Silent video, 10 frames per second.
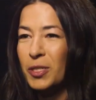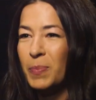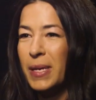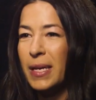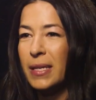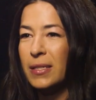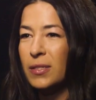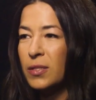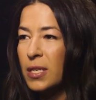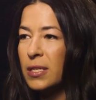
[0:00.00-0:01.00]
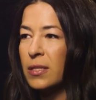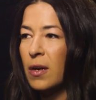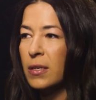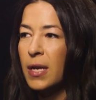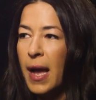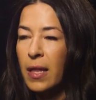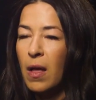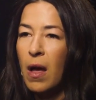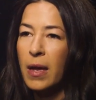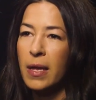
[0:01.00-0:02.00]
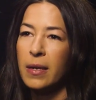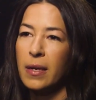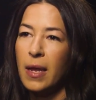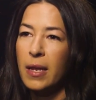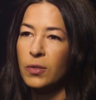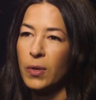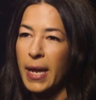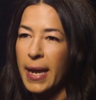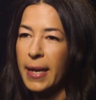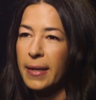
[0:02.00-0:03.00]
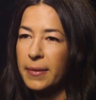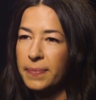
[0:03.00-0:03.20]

speak. It's, this is our dialogue, and, and it's organic.